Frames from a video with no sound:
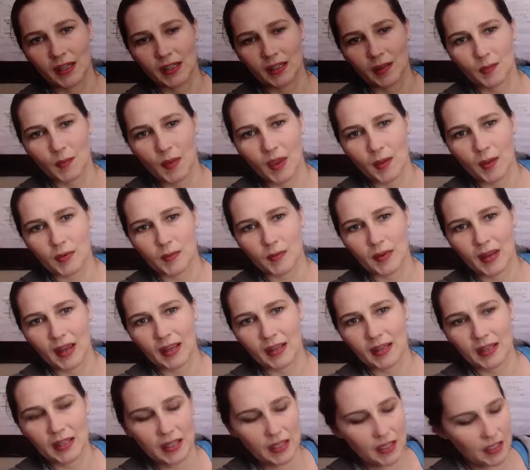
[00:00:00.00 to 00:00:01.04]
at the paper
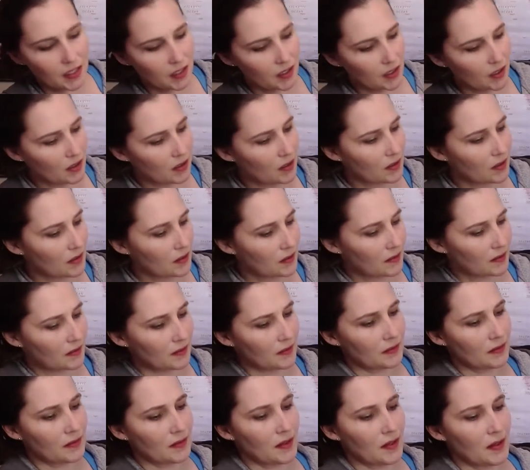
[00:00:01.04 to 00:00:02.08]
bag here.
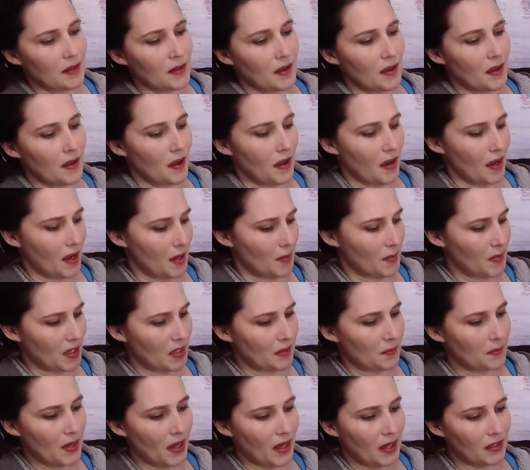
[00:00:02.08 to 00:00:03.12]
I
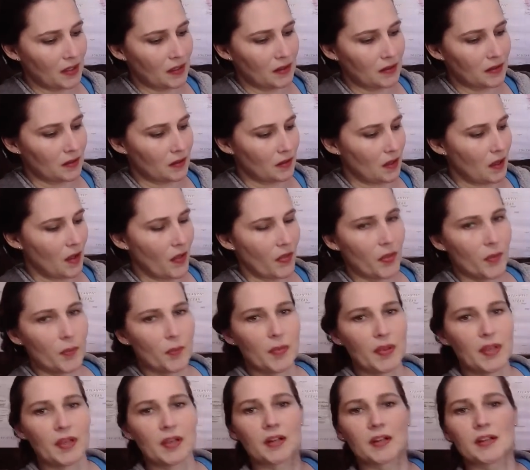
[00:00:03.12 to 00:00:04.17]
made mine a little on the
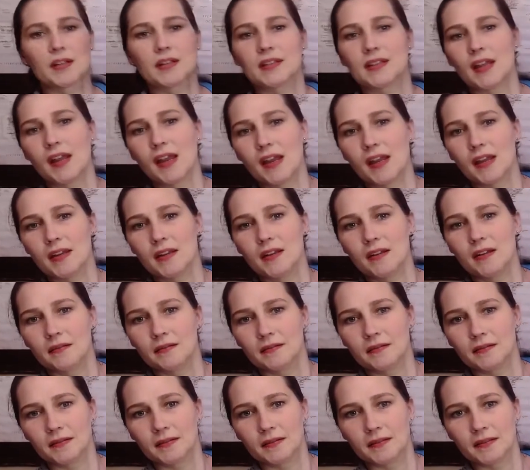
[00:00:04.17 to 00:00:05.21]
bigger side.
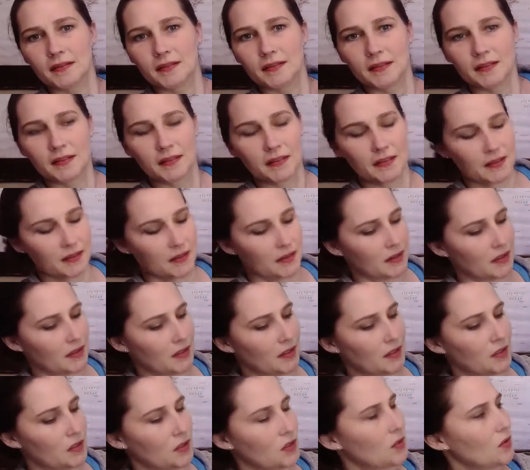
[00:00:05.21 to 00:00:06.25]

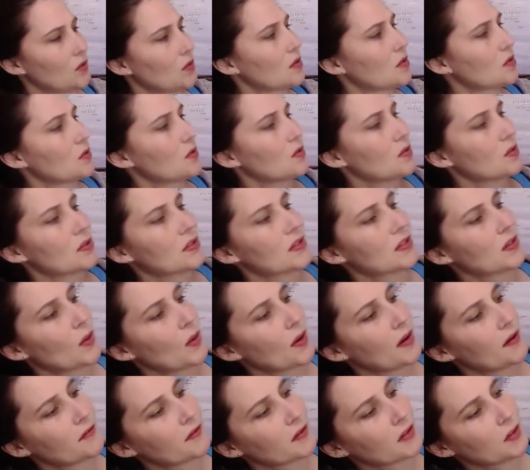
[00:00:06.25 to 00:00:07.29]
You can do yours
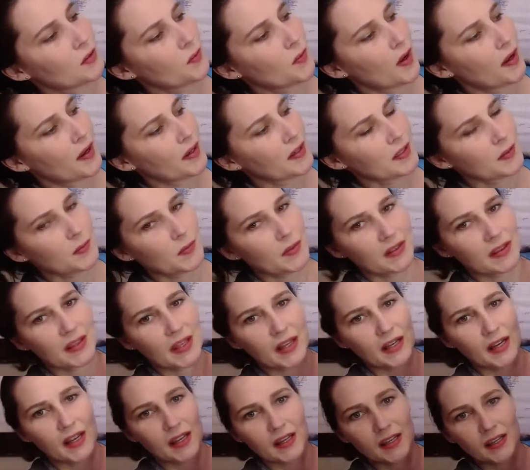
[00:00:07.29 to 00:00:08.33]
however you want, but
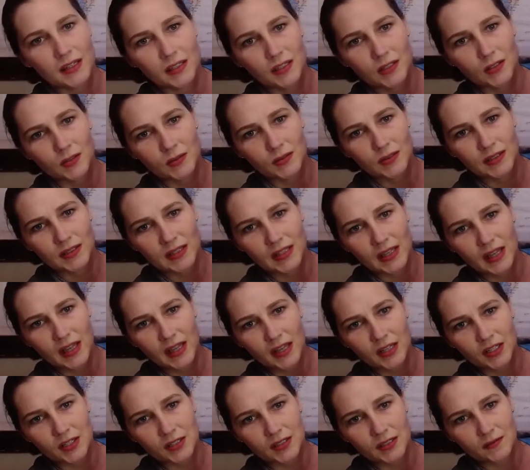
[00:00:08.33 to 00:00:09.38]
then I can use the
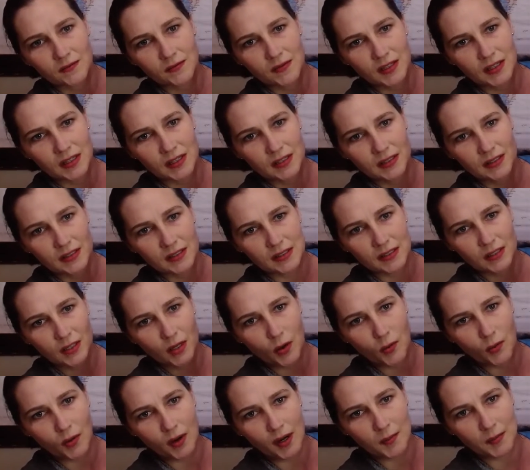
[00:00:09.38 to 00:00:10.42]
edges of this to
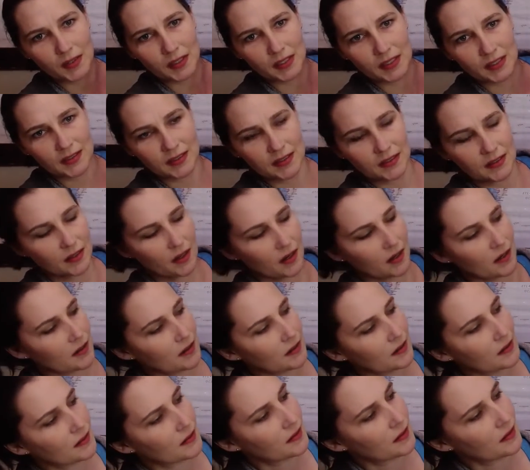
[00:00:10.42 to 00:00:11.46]
know where I'm going to start.
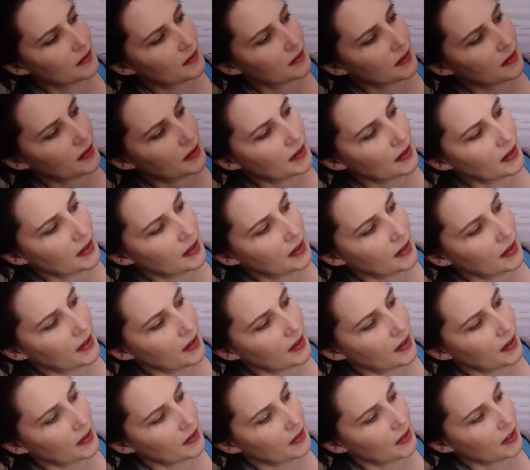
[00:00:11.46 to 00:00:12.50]

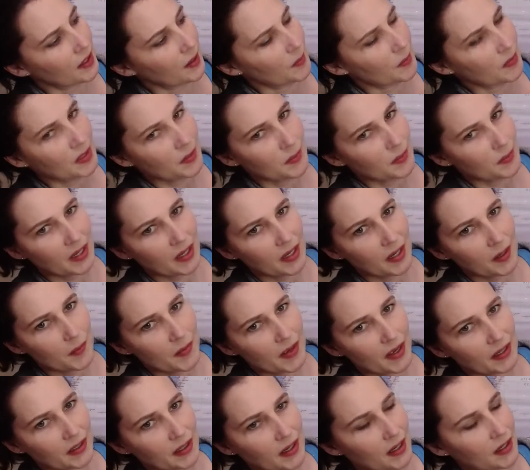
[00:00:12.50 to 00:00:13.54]
And then I'm going to make
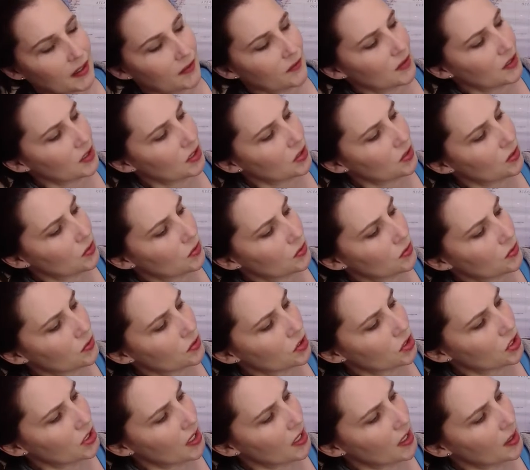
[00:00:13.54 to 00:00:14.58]
mine kind of a U
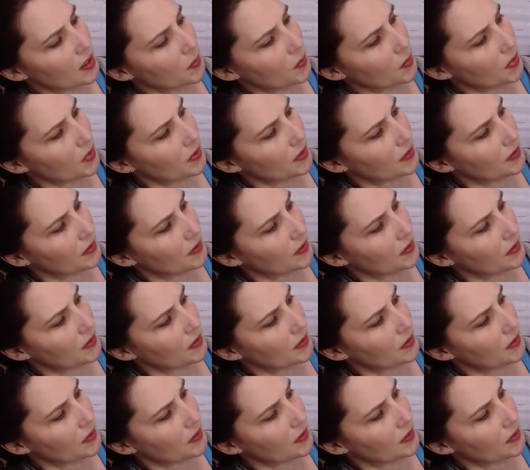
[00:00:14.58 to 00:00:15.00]
shape